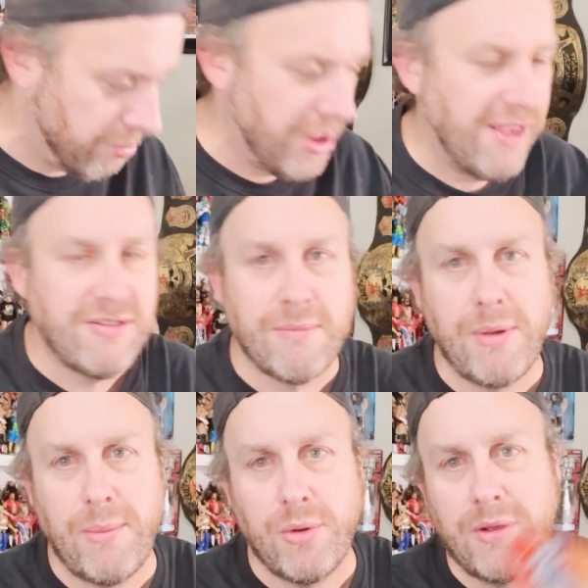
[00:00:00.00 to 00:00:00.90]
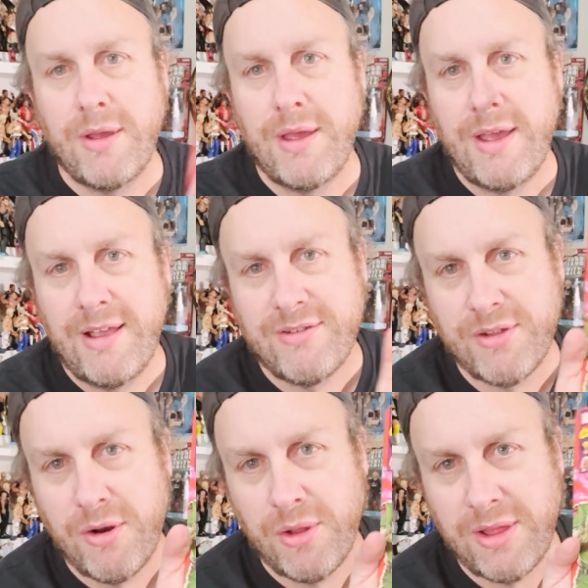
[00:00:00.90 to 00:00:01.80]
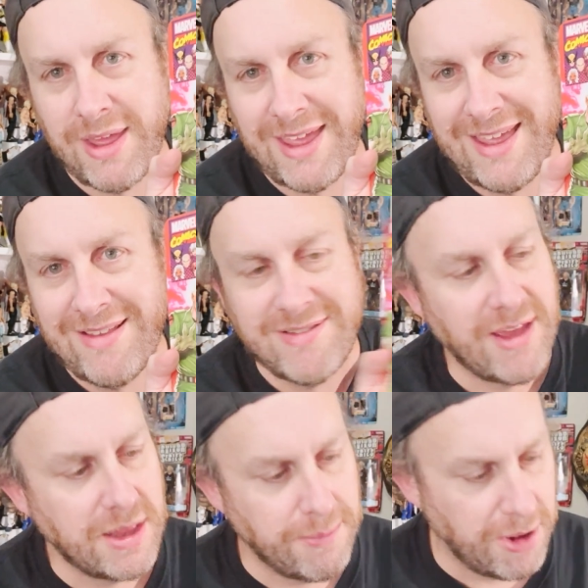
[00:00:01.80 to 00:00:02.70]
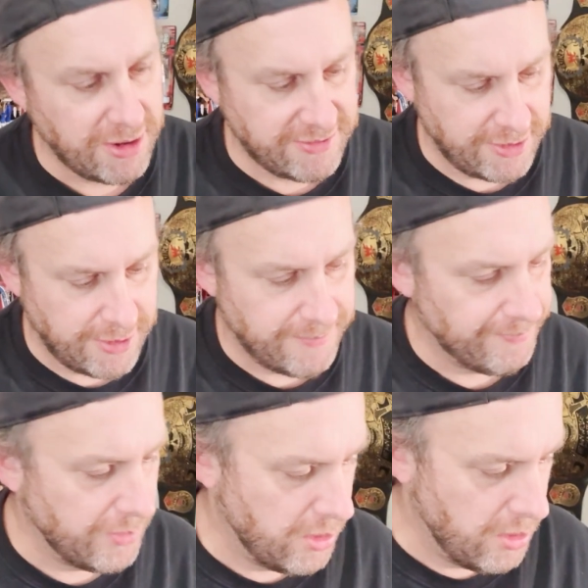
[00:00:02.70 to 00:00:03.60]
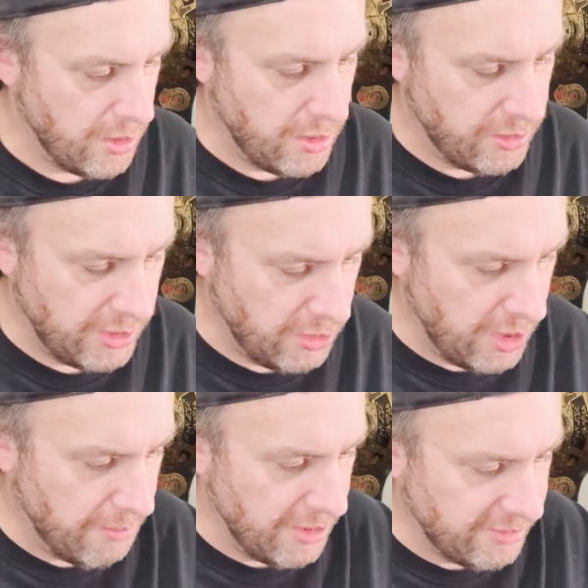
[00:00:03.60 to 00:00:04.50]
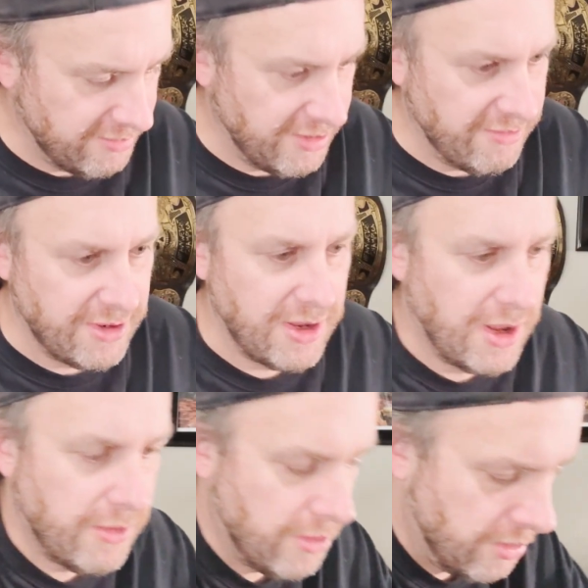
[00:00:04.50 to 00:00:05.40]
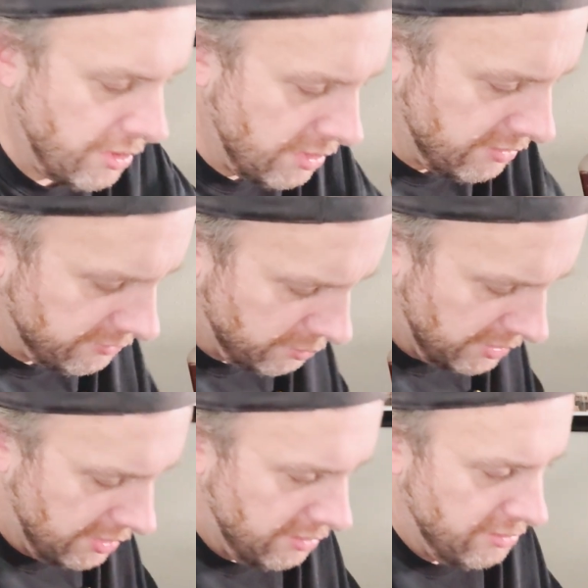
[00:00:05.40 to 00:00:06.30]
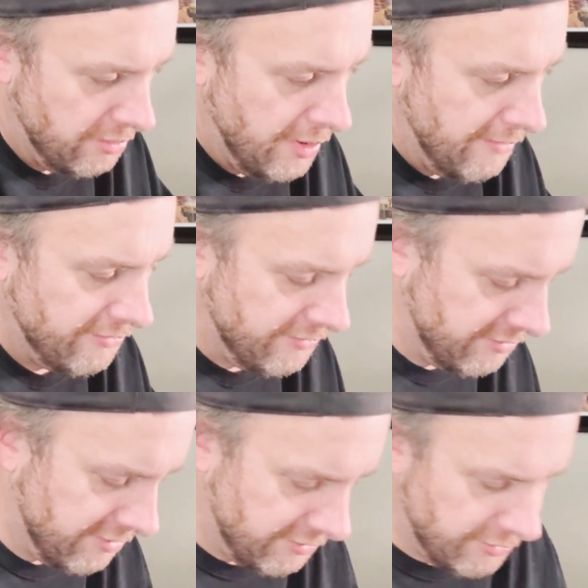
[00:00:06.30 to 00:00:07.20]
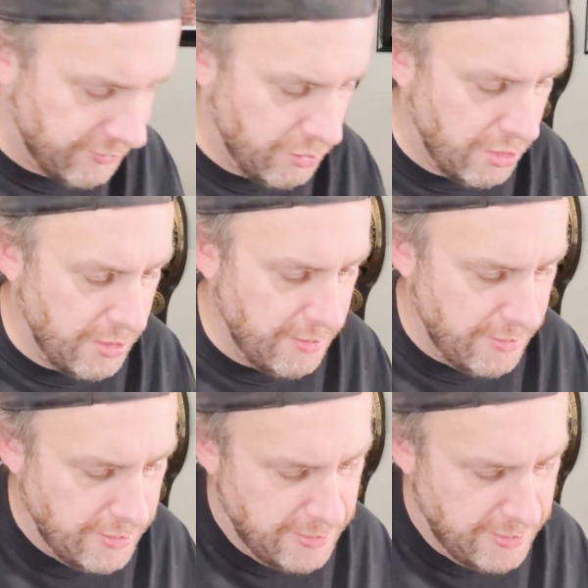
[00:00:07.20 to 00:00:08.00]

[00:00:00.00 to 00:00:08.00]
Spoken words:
the plastic bubble is literally like inside the box there. They did not make this easy to get out of there. All right, that's what we got knives and scissors for, right?